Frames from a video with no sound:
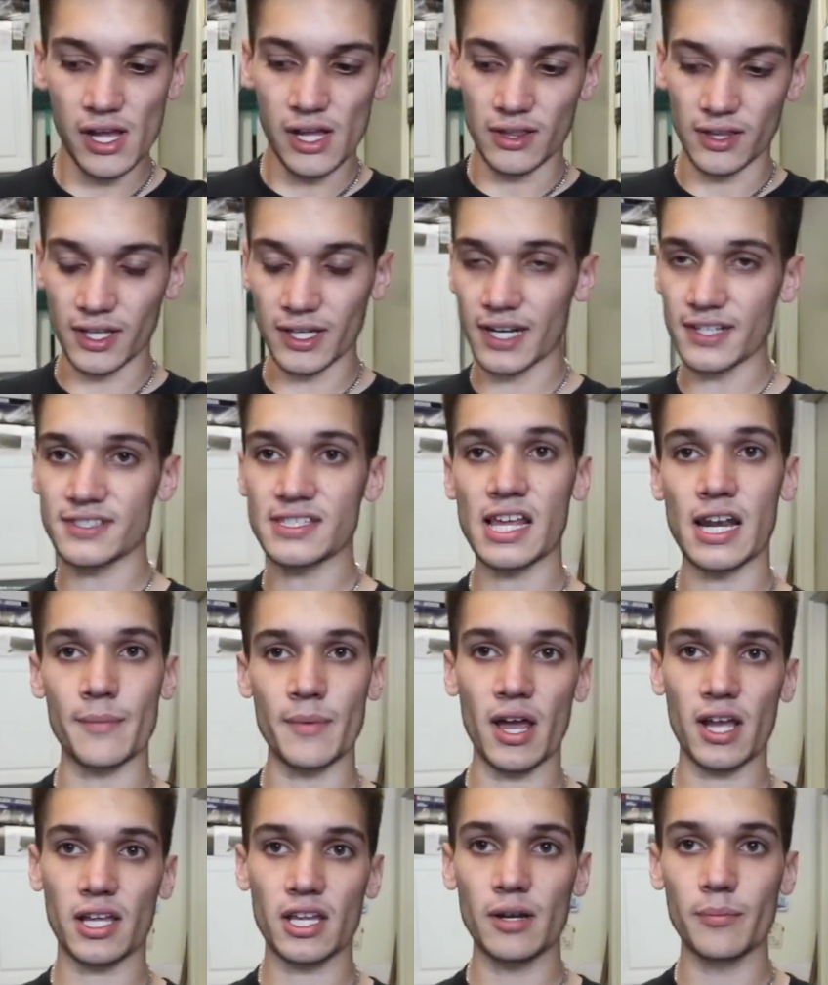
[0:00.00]
Like I said, I'm
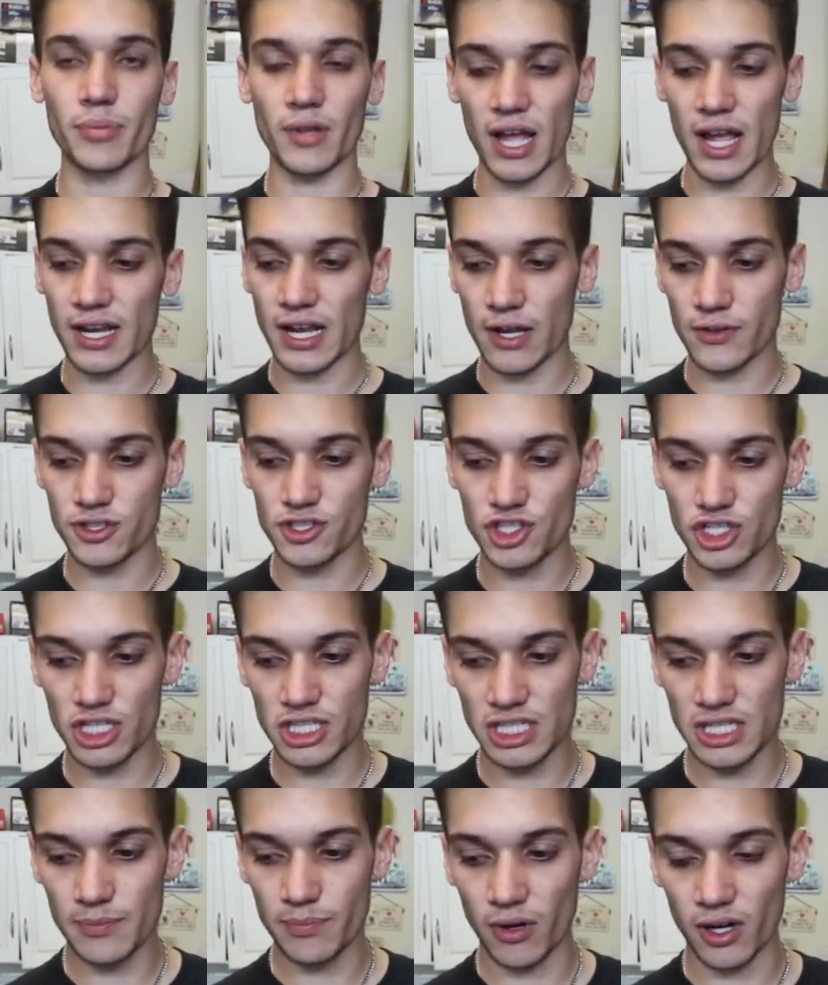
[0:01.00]
not going to black out the
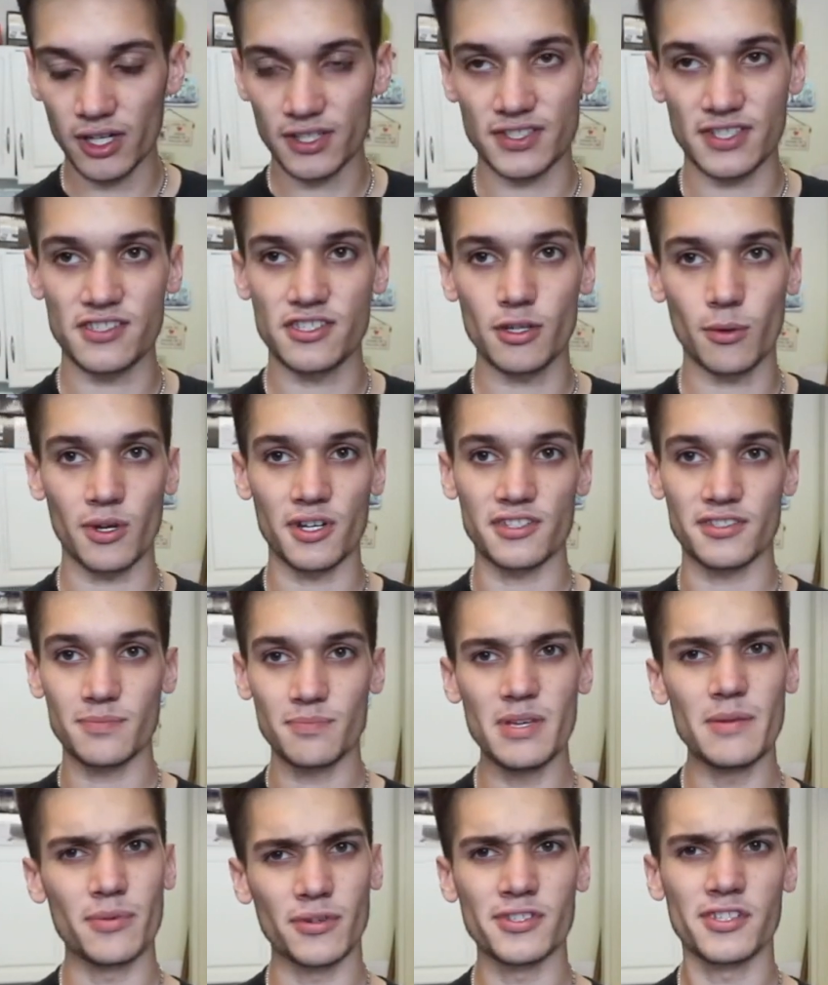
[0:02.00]
GT part because I still want
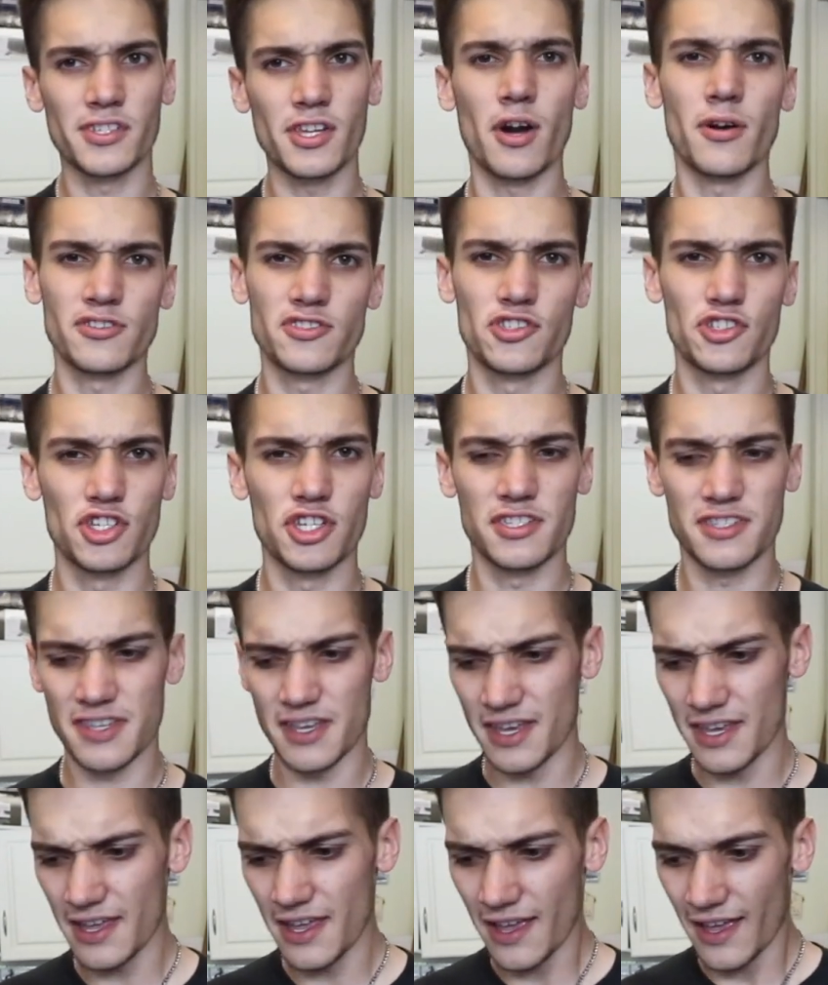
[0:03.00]
people to know it's a
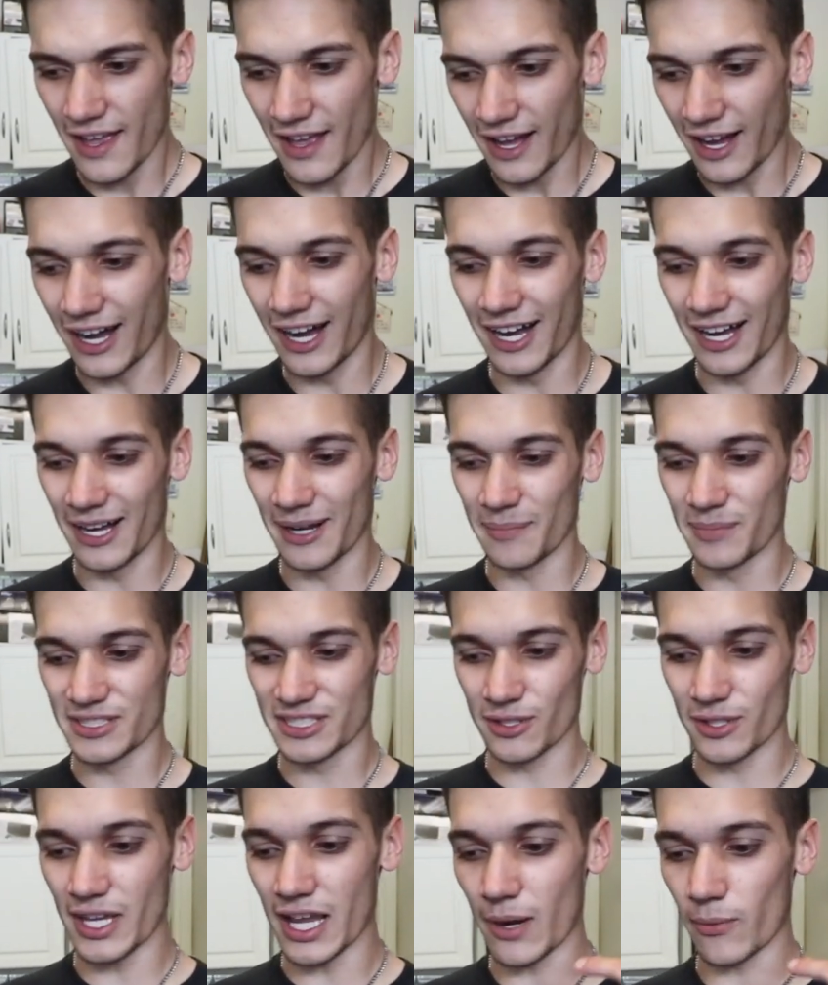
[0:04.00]
GT. But
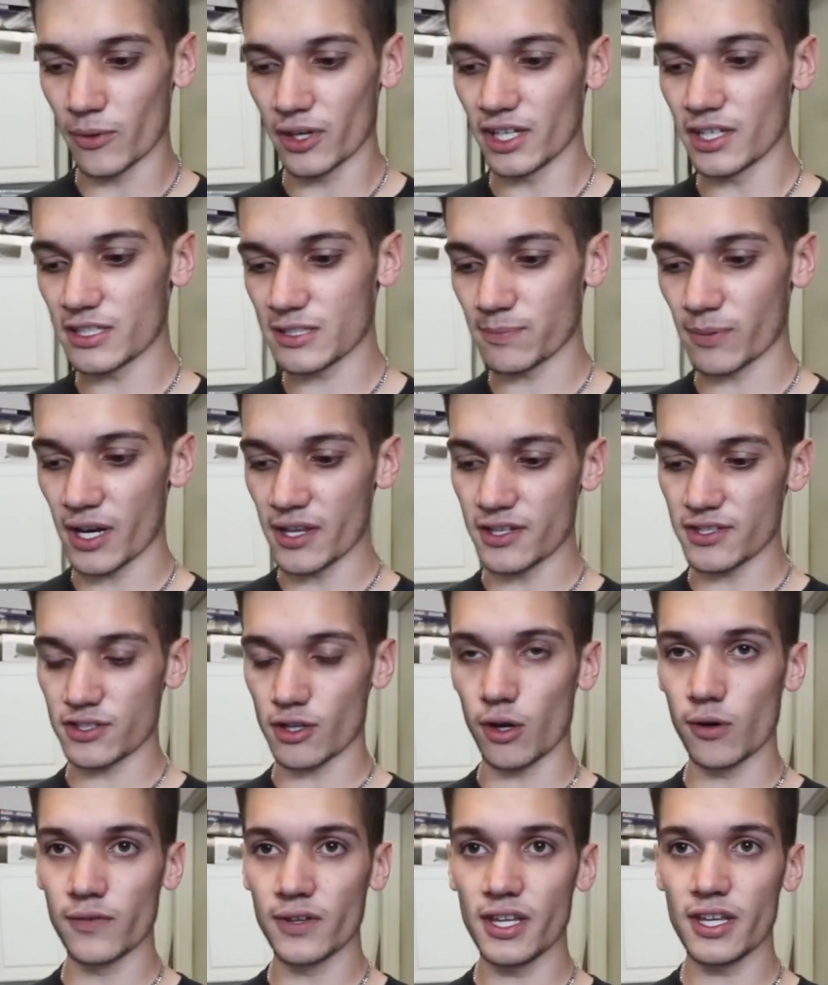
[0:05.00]
so yeah, we're going to spray this
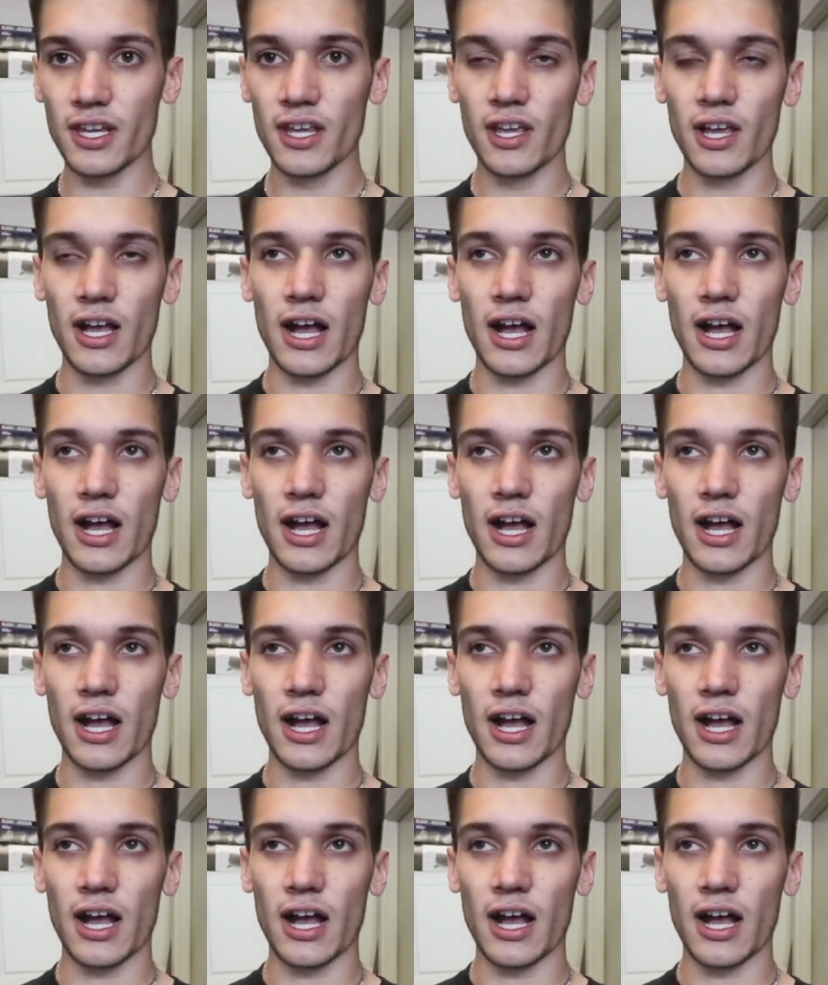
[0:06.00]
over it.